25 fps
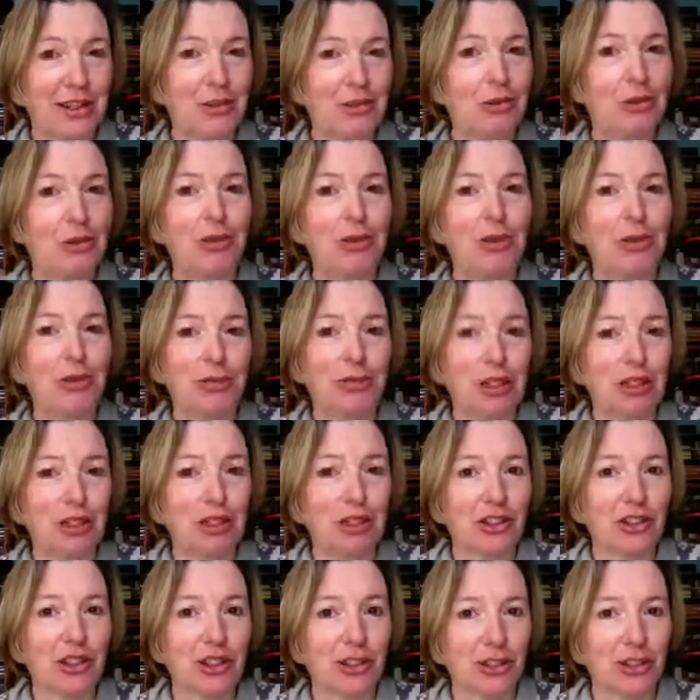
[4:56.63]
call to
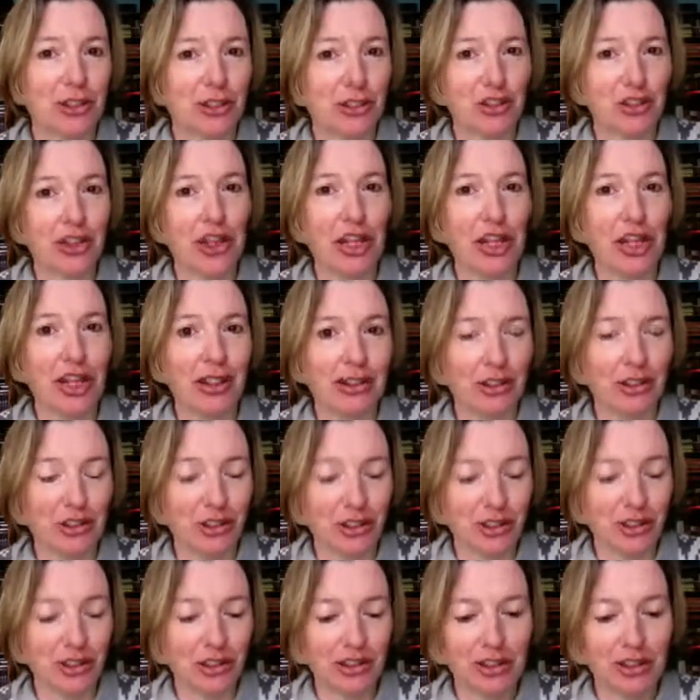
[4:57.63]
adventure, the
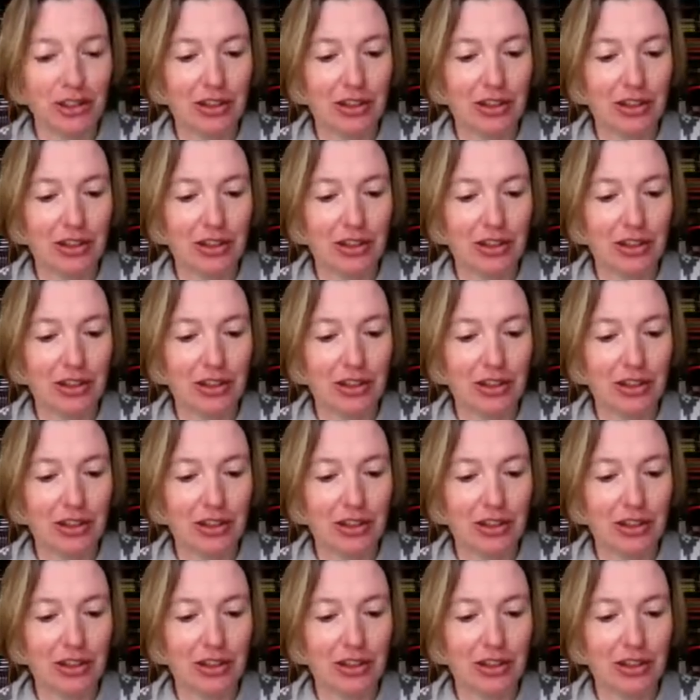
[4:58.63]
change.